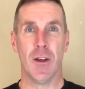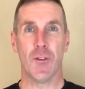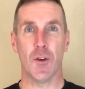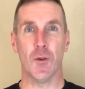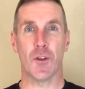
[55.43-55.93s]

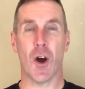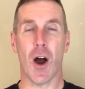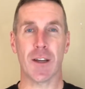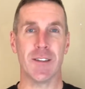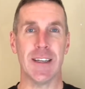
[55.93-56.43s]
So
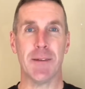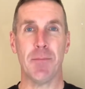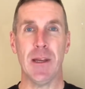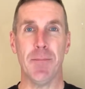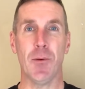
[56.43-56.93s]
toxic
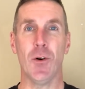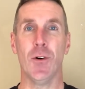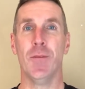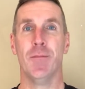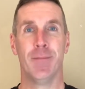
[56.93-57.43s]

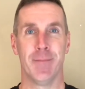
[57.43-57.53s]
people,